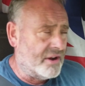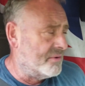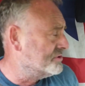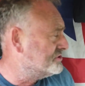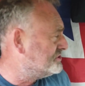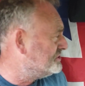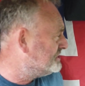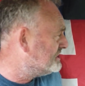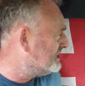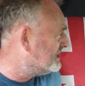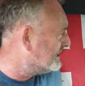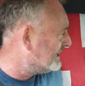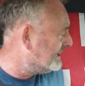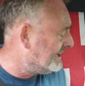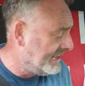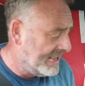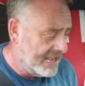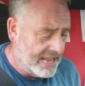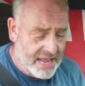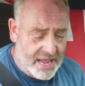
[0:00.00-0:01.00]
So I wasn't
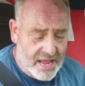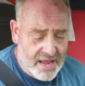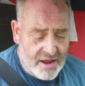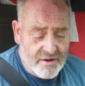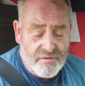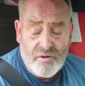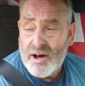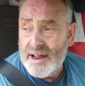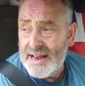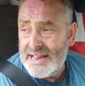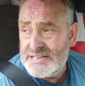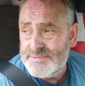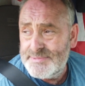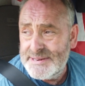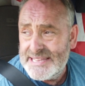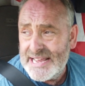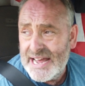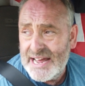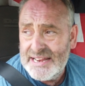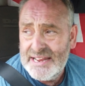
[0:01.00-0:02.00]
joking. Right,
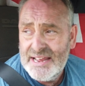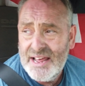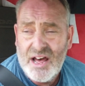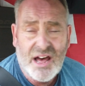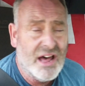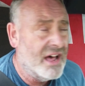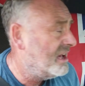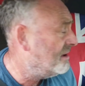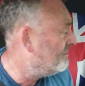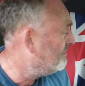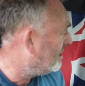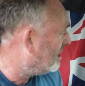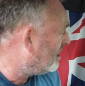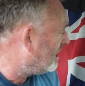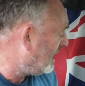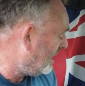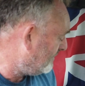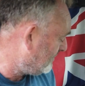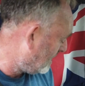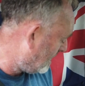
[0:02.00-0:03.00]
that's me done. Um, I